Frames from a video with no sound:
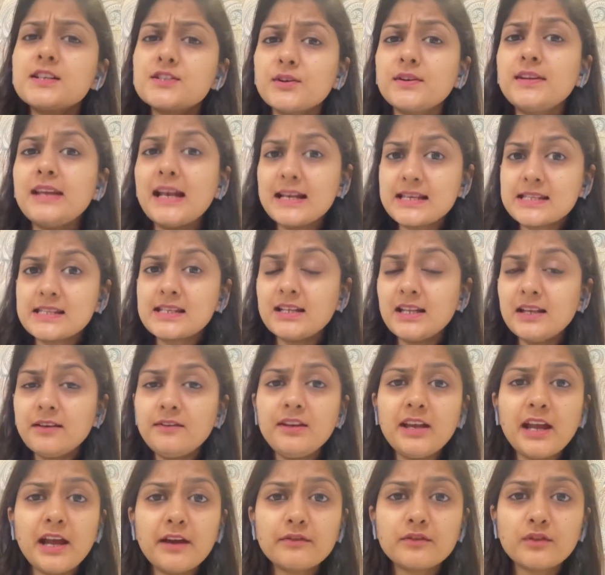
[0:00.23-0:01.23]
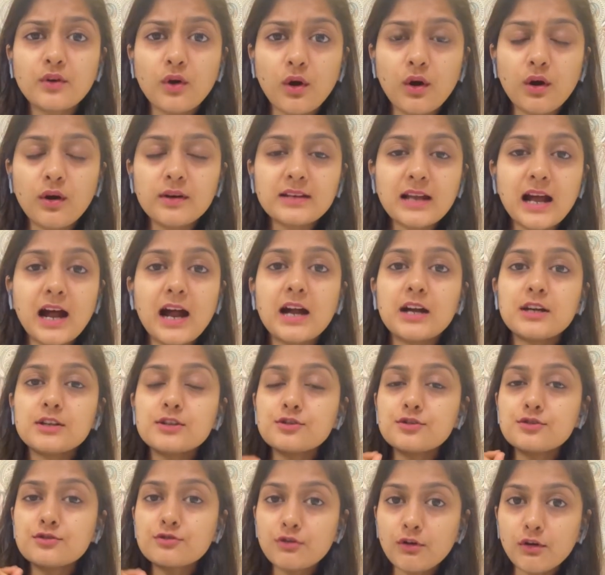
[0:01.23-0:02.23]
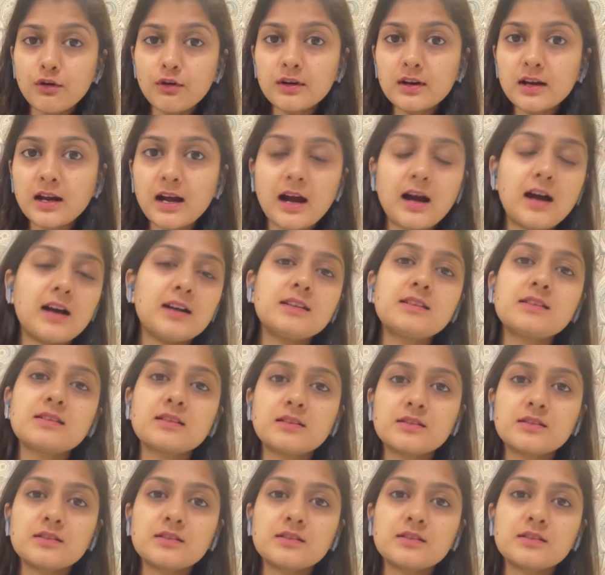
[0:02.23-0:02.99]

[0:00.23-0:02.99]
so yesterday we have got our scorecards.